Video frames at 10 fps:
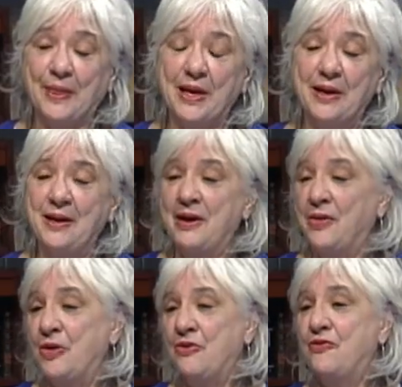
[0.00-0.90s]

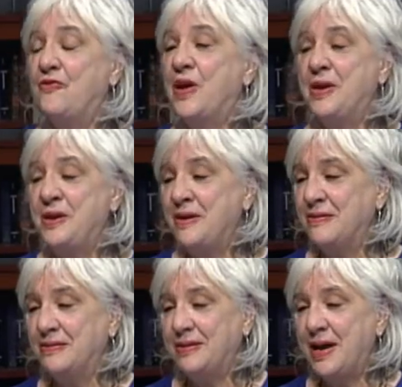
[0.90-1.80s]
Another fun
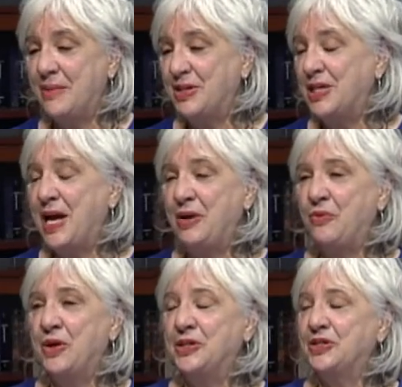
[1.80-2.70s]
habitat
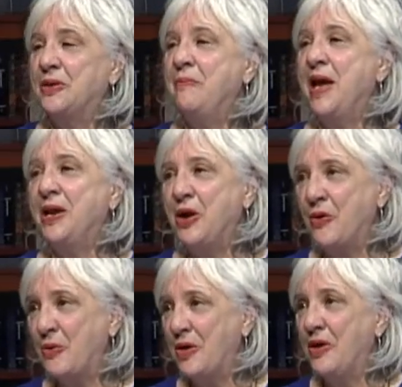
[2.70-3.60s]
was the meadow,